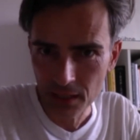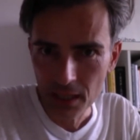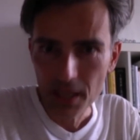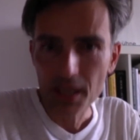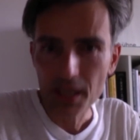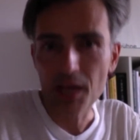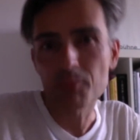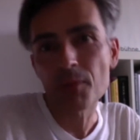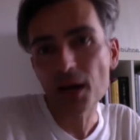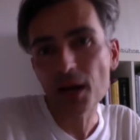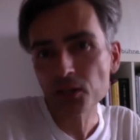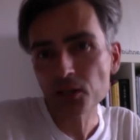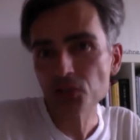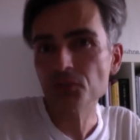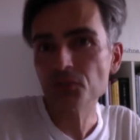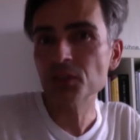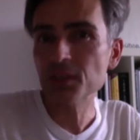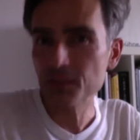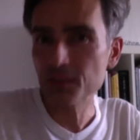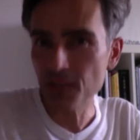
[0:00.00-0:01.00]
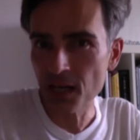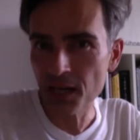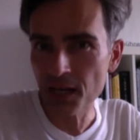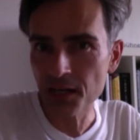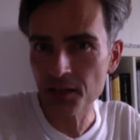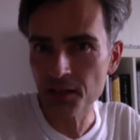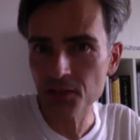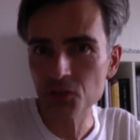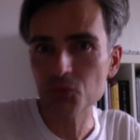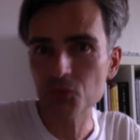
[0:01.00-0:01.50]
a bunch of
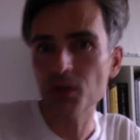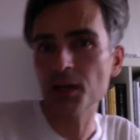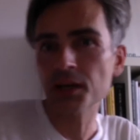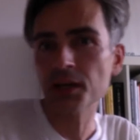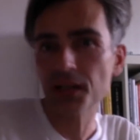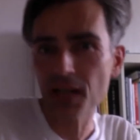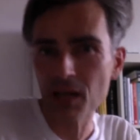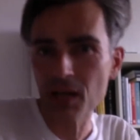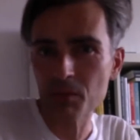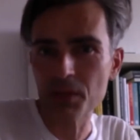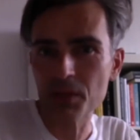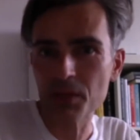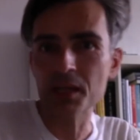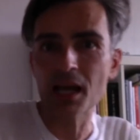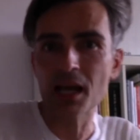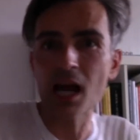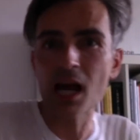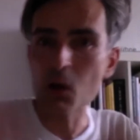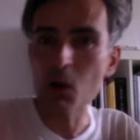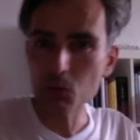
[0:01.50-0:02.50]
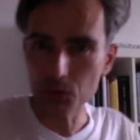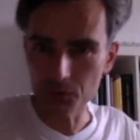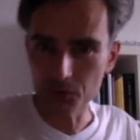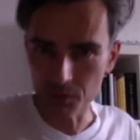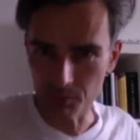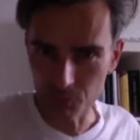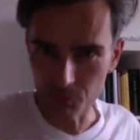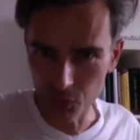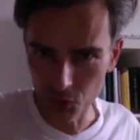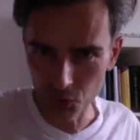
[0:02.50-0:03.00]
designers who are coming out of the
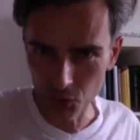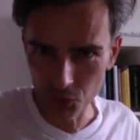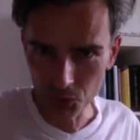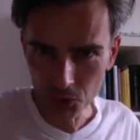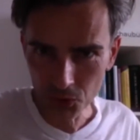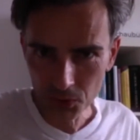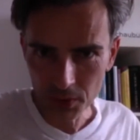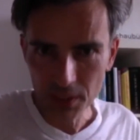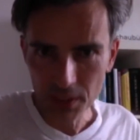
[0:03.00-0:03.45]
blue,